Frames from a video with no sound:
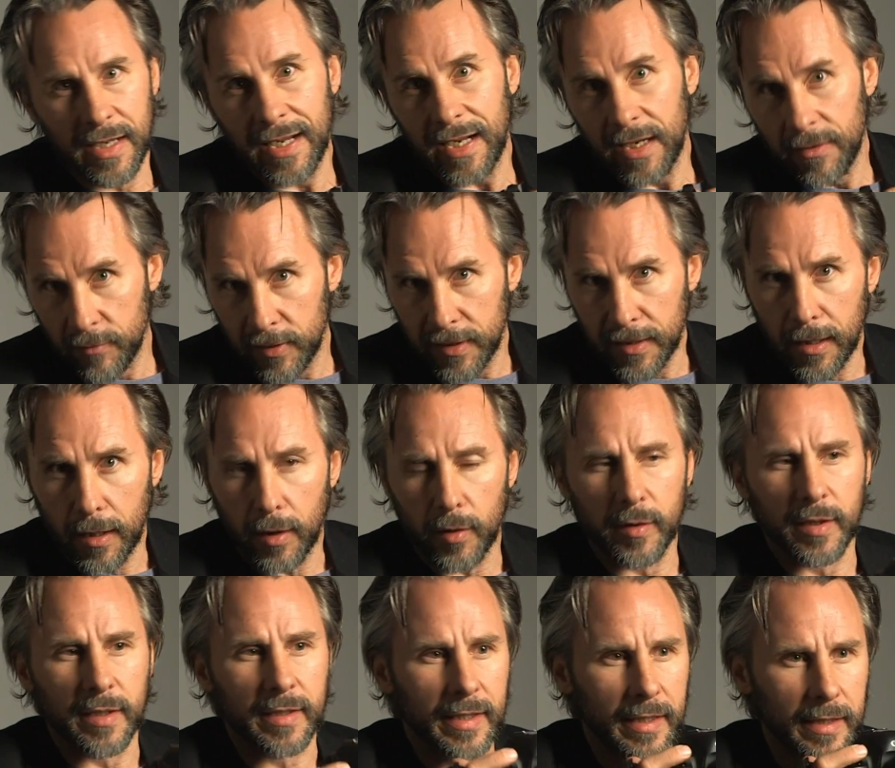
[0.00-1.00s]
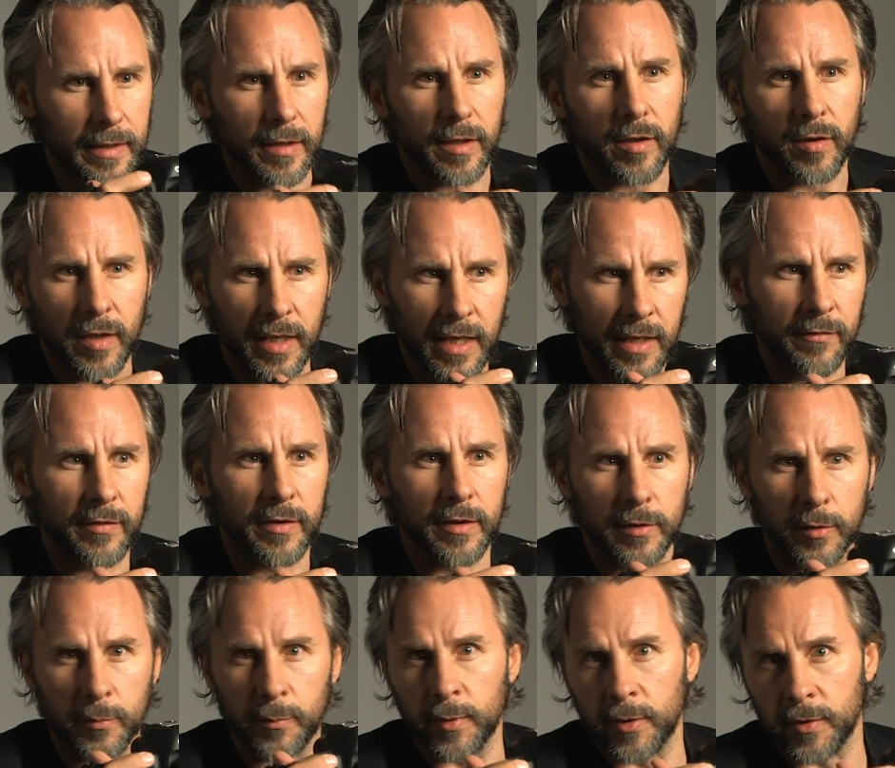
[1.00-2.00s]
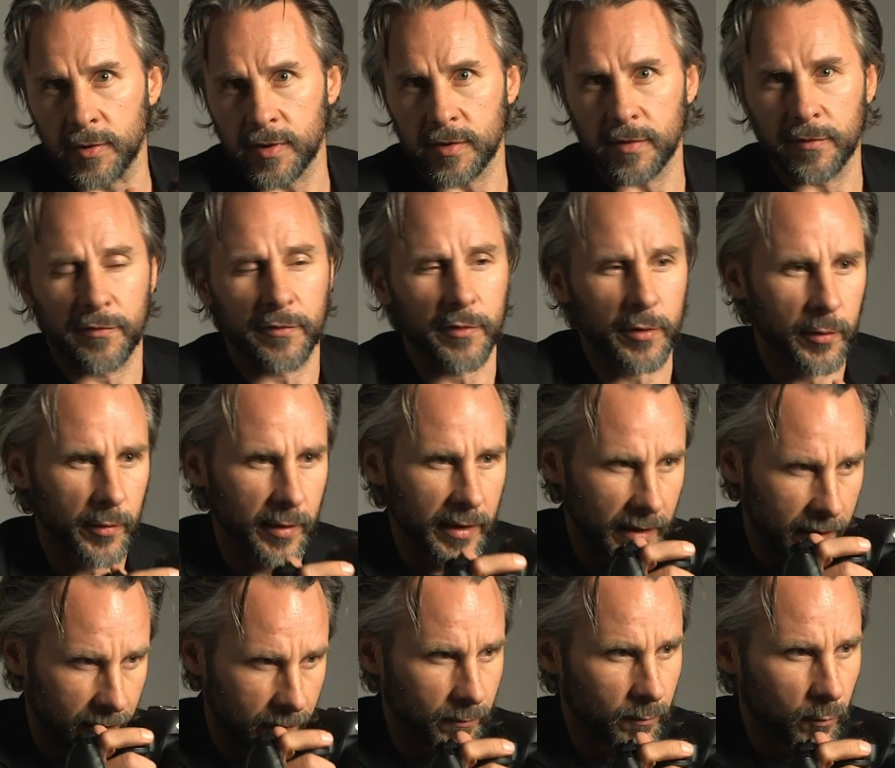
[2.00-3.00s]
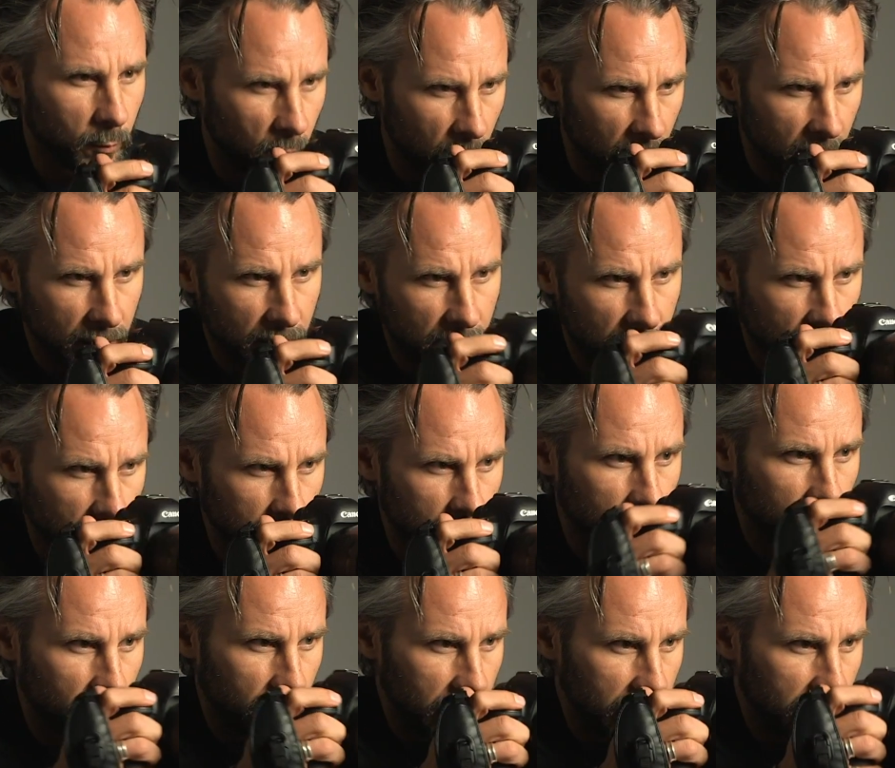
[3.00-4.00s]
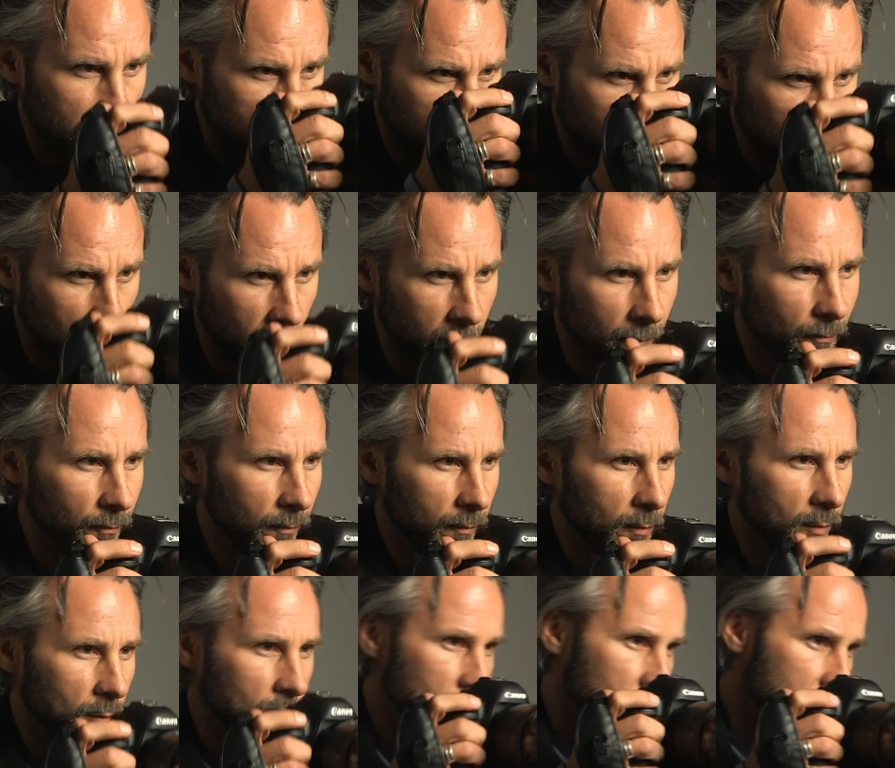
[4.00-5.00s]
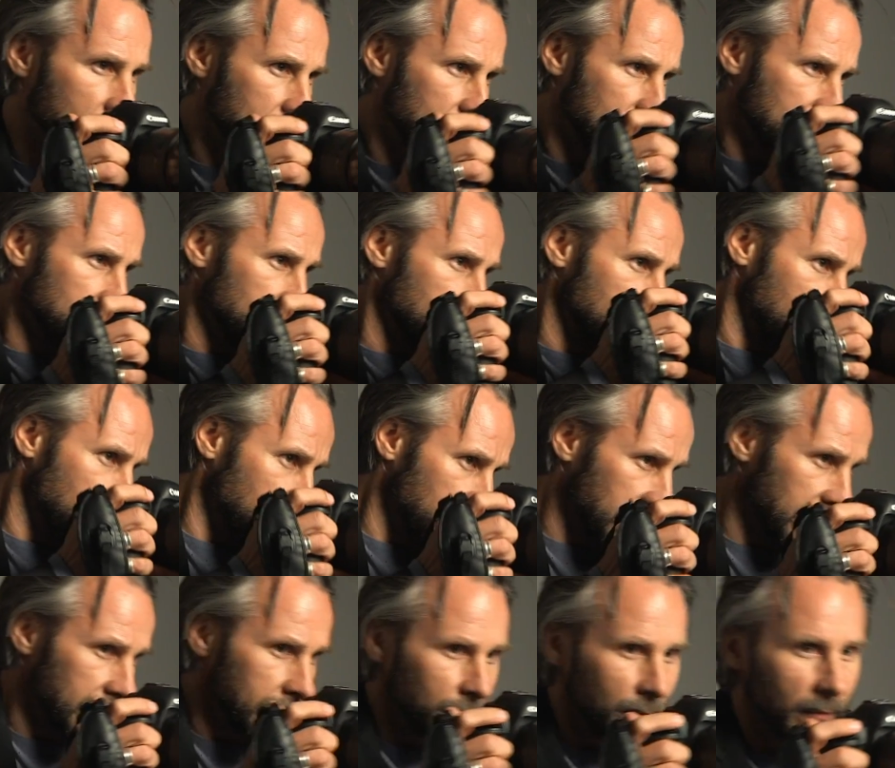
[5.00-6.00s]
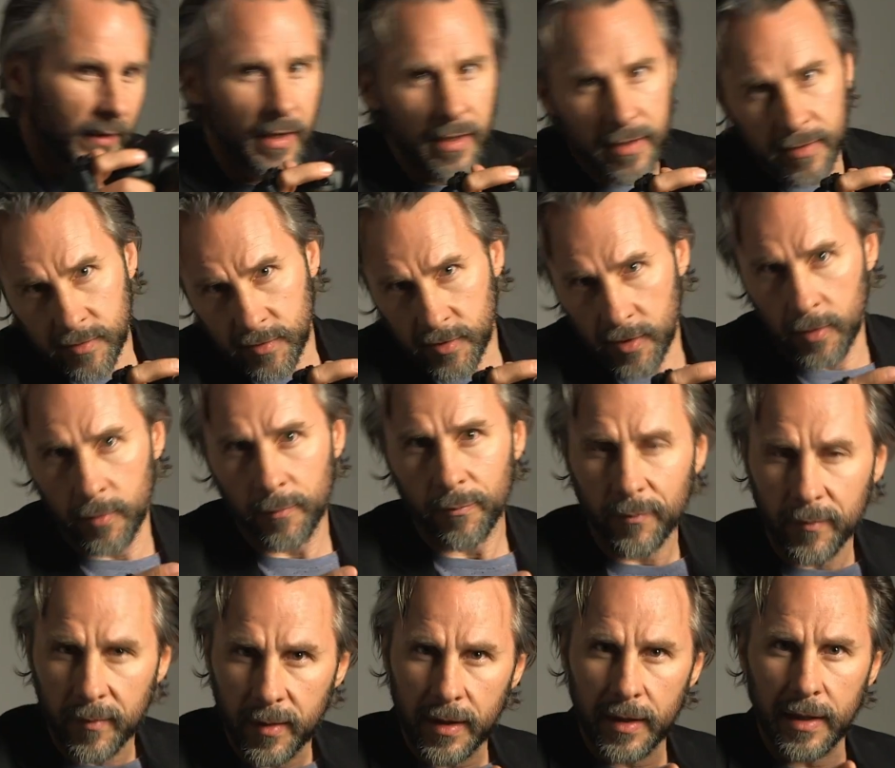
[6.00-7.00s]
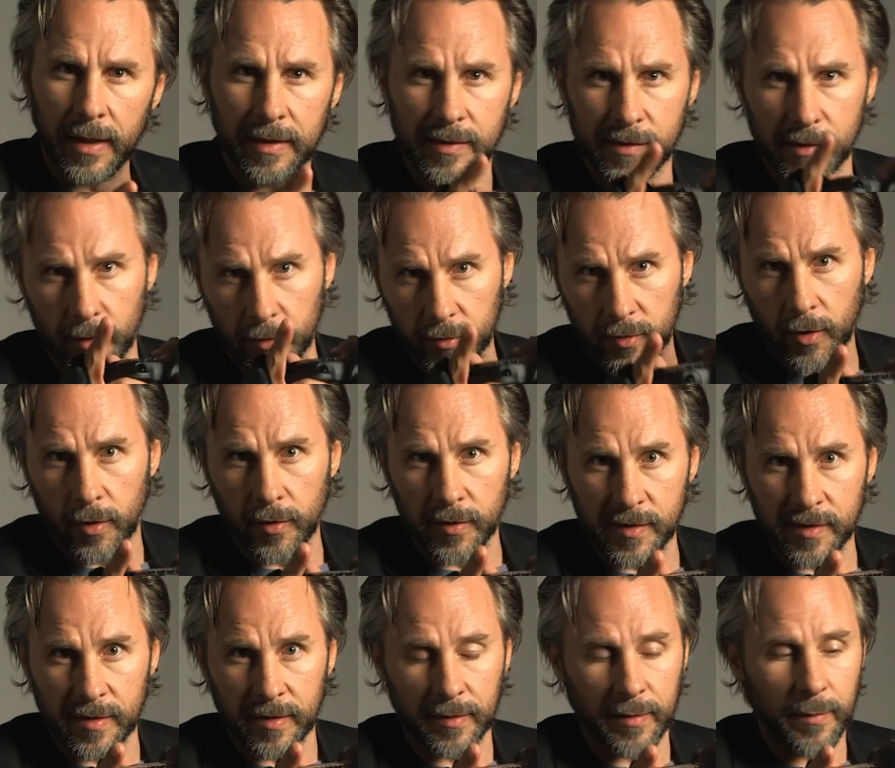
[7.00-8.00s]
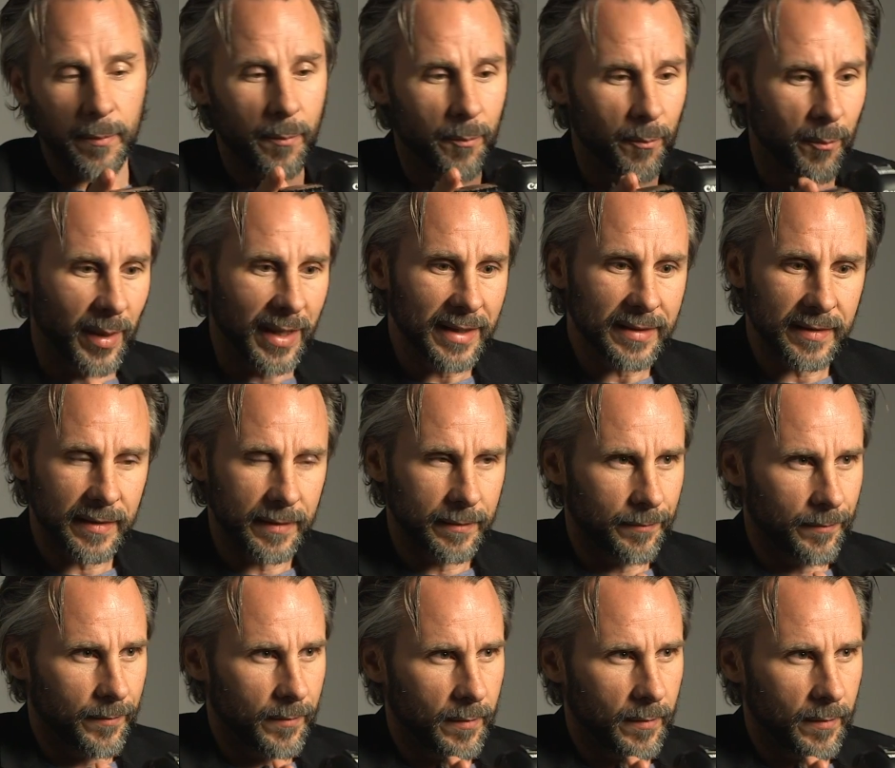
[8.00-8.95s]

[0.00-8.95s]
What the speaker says: Every now and again, I'll have a little burst of fury and 1, 2, 3, 4, 1, 2, 3. So it's not constant, but